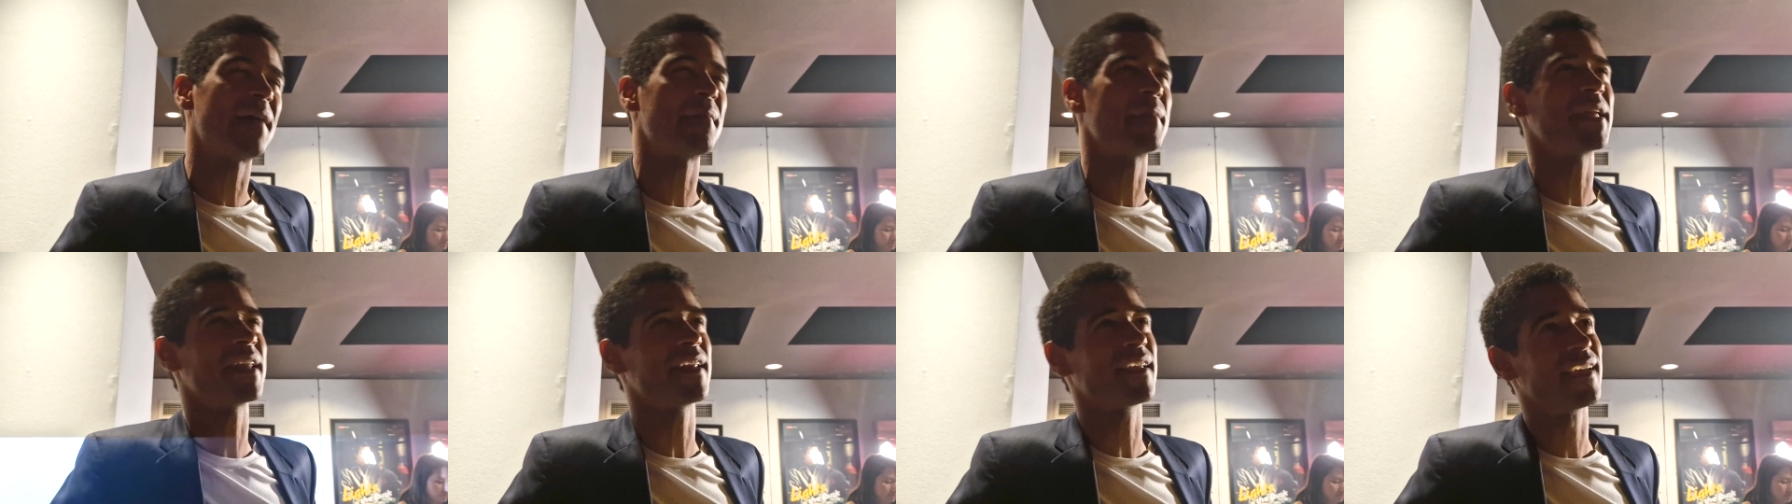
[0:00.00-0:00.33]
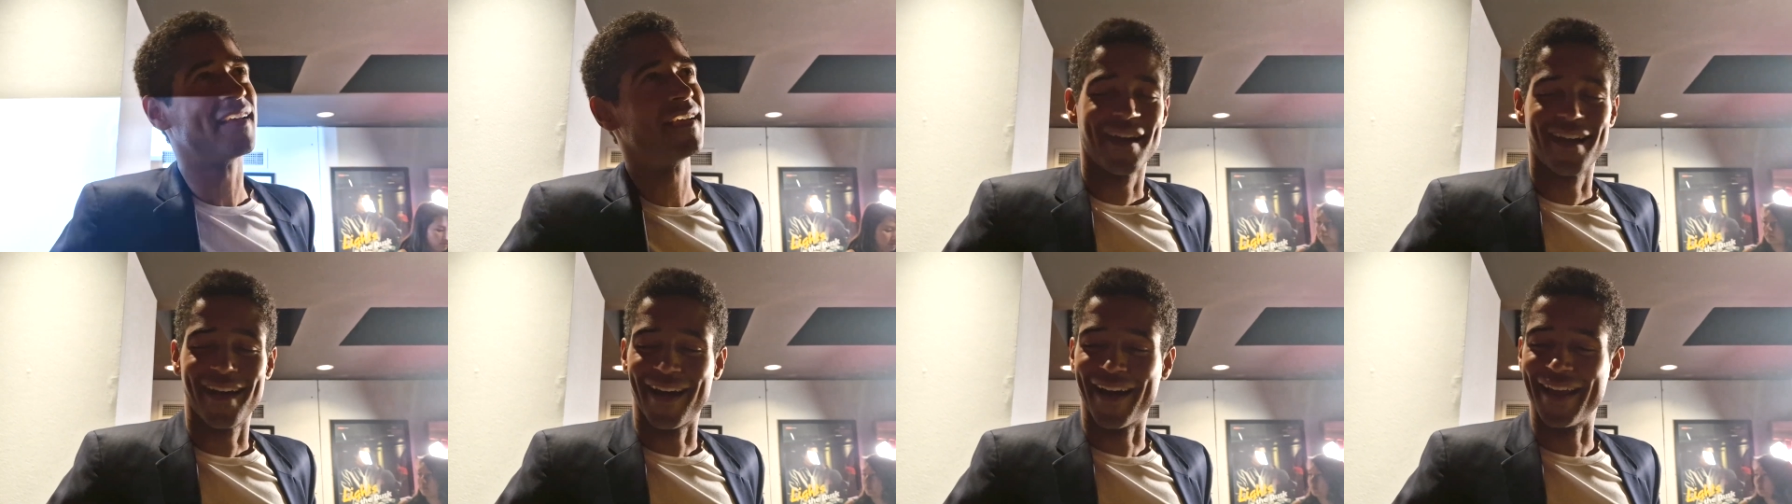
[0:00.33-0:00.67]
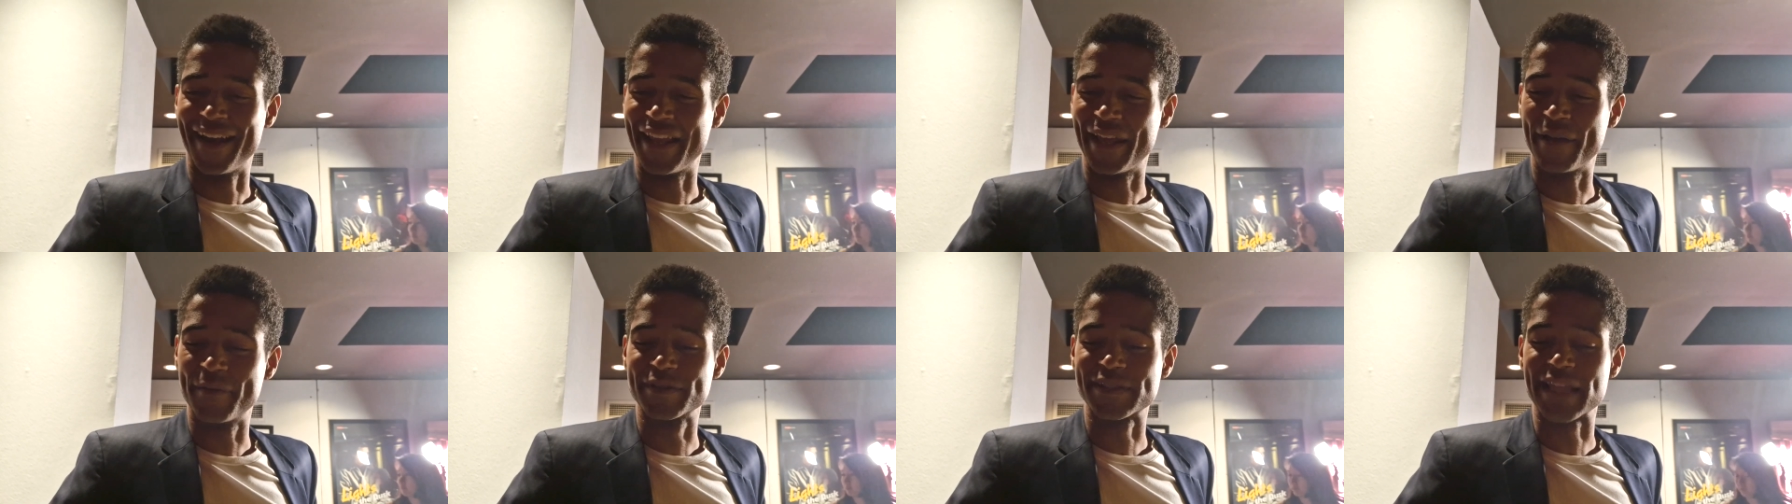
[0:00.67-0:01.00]
I mean,
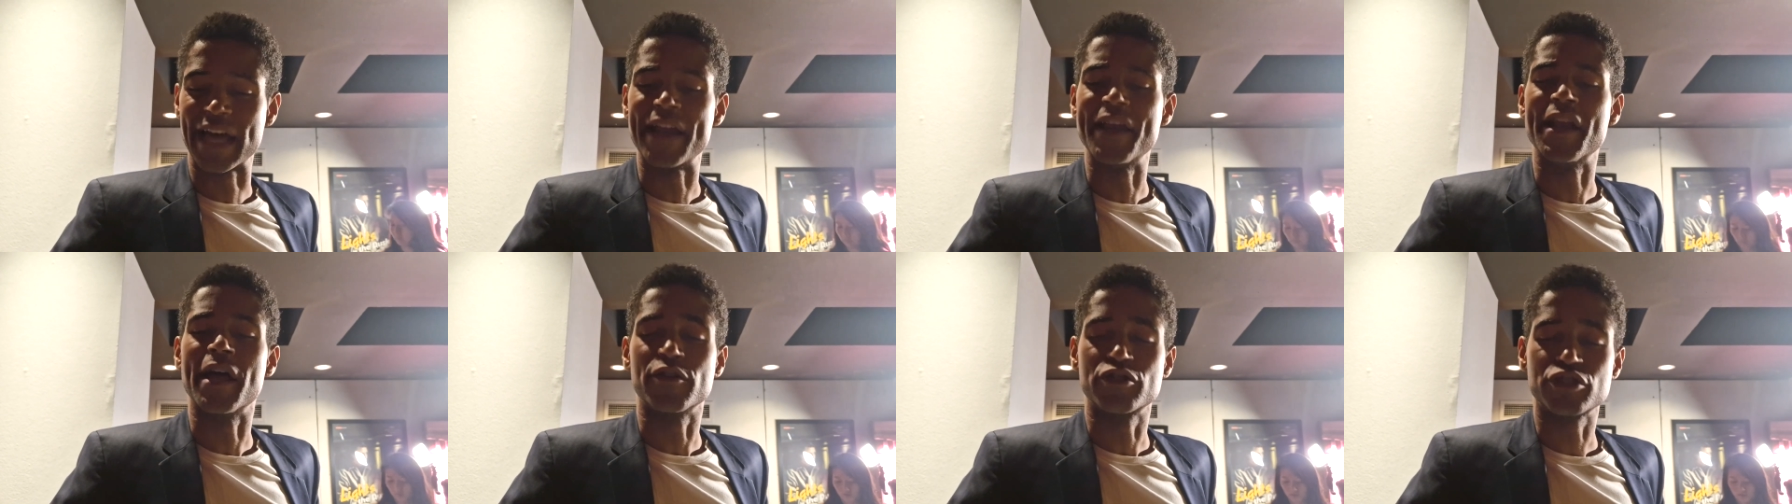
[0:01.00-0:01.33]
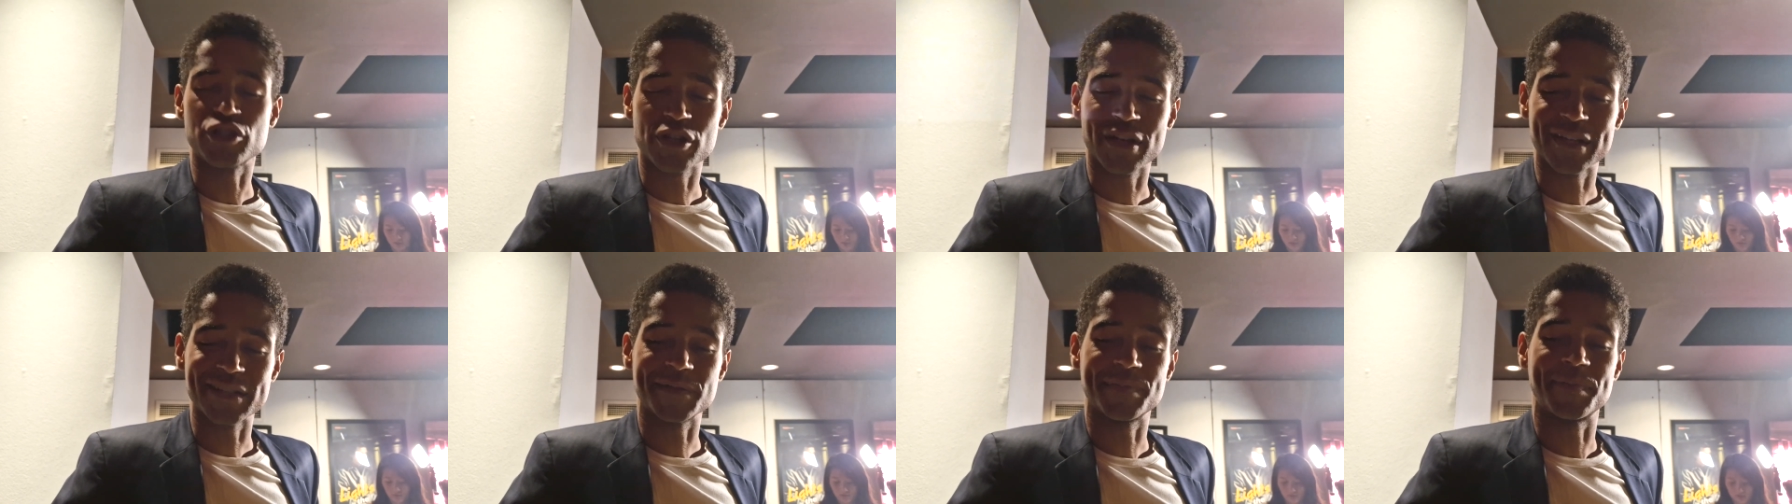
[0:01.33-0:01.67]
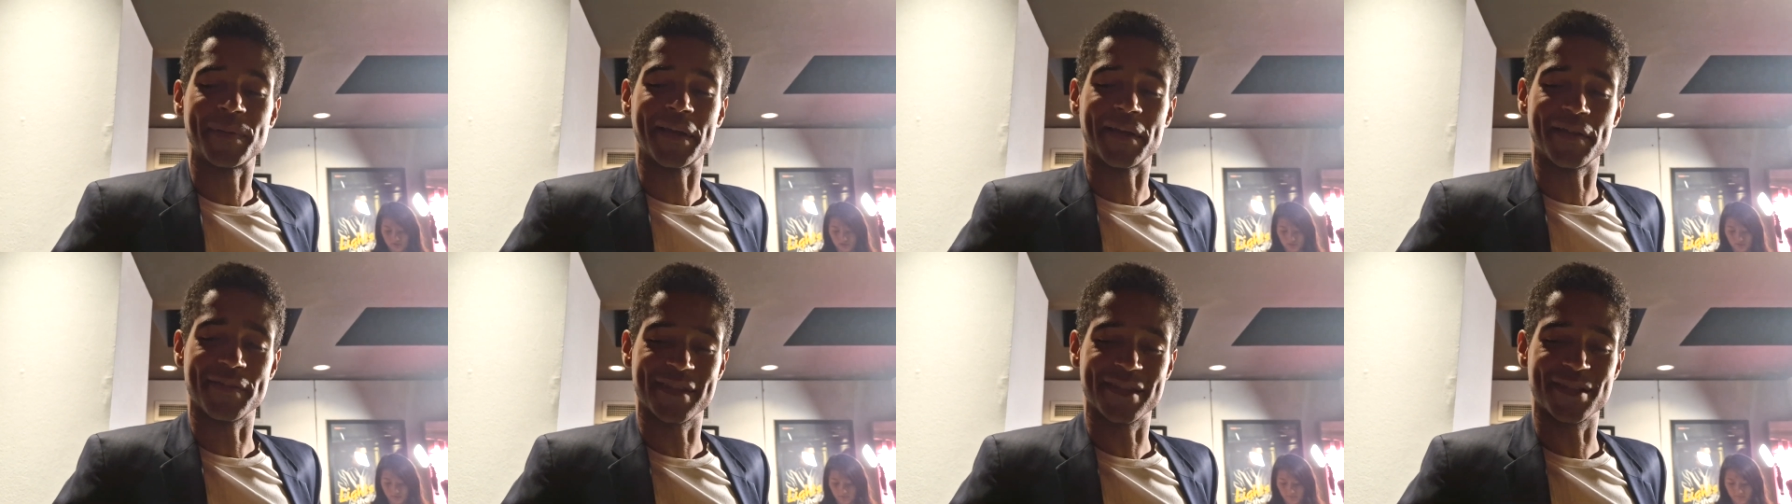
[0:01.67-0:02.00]
and he was like, no, trust
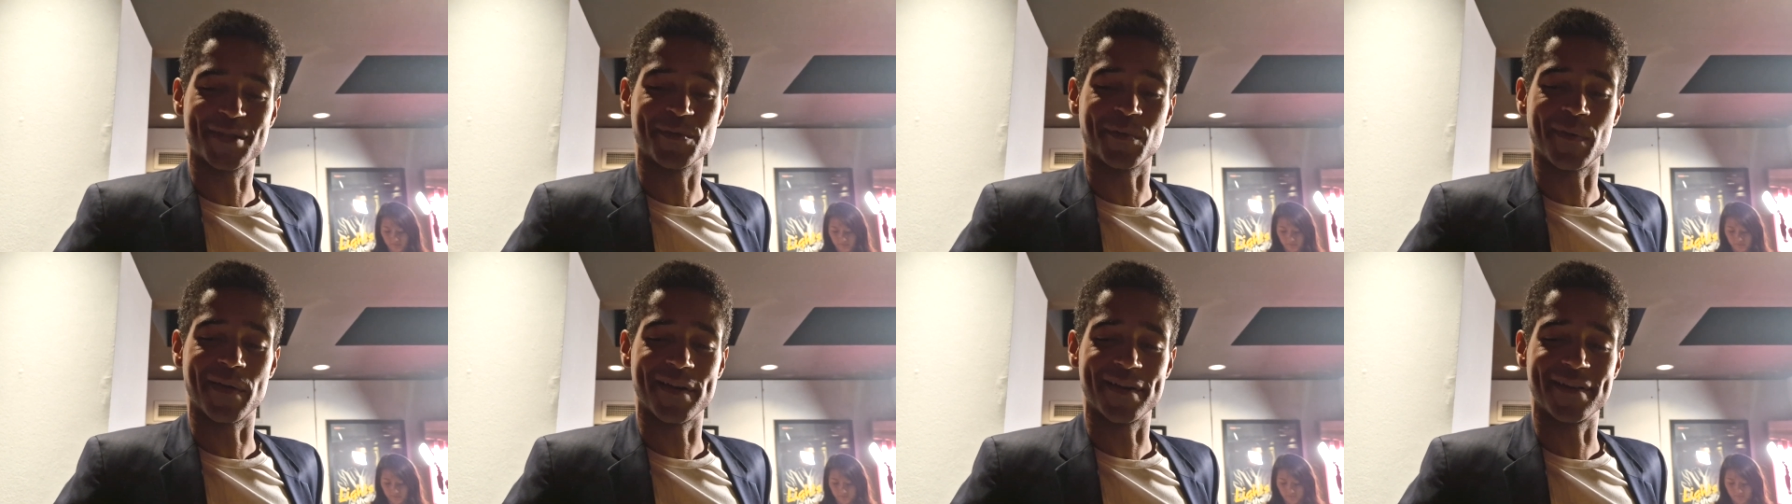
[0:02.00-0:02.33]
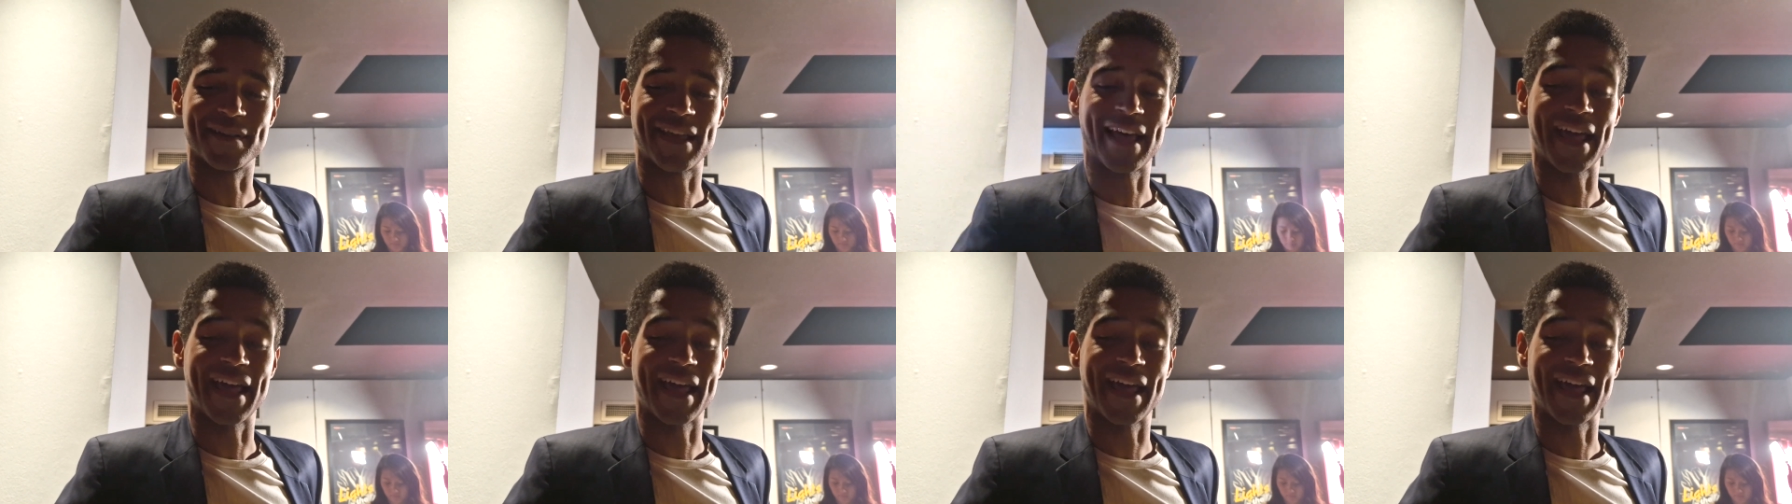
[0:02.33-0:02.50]
me on this one.